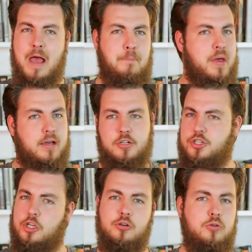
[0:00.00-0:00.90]
I
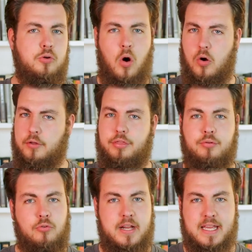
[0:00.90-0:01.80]
pick two or
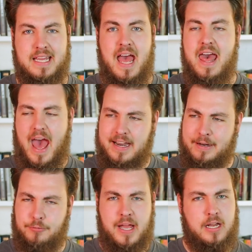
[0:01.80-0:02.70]
three and
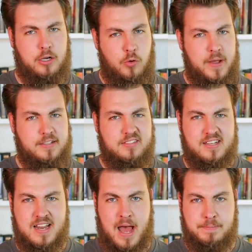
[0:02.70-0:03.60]
I write a quick
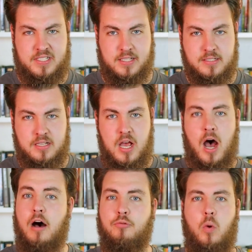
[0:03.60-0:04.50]
synopsis
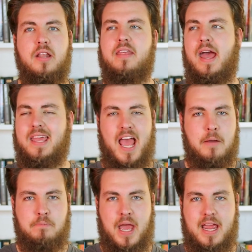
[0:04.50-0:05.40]
of what that
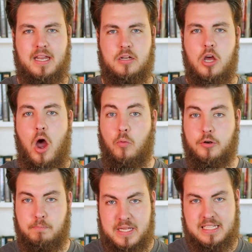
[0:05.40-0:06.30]
campaign
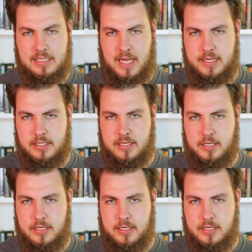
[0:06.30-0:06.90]
would be like.